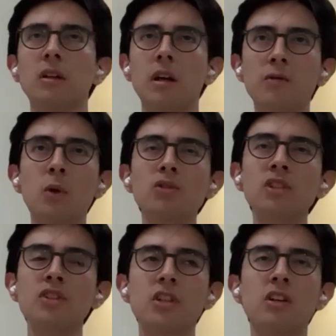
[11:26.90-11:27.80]
well, of
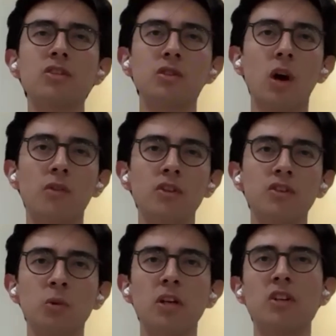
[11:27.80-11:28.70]
course the year is not
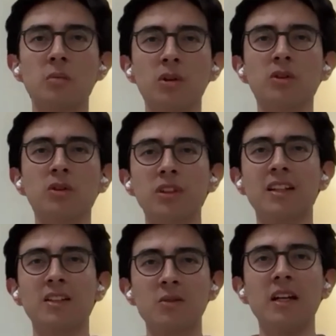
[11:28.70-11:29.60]
over, so we are not able to say
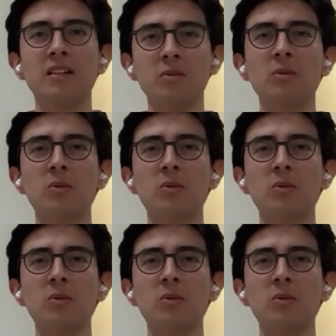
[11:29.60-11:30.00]
like, all right,